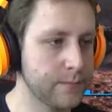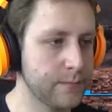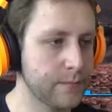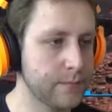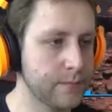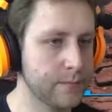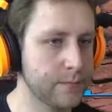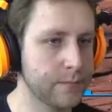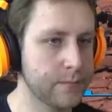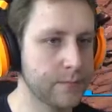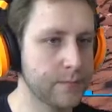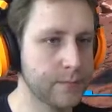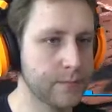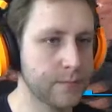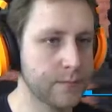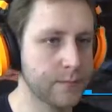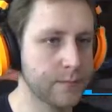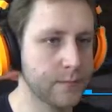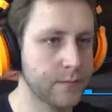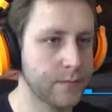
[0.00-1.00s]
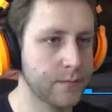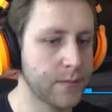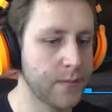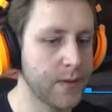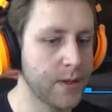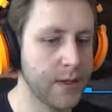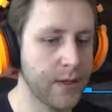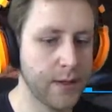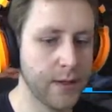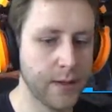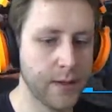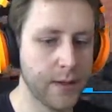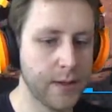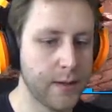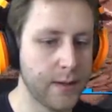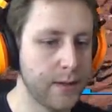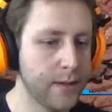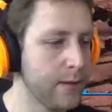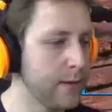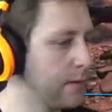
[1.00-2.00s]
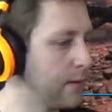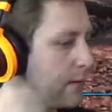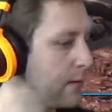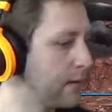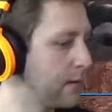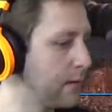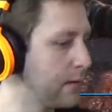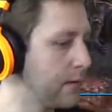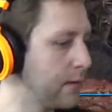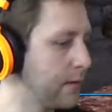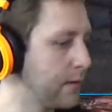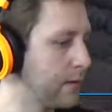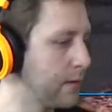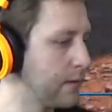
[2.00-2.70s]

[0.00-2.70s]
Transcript: Nothing is said.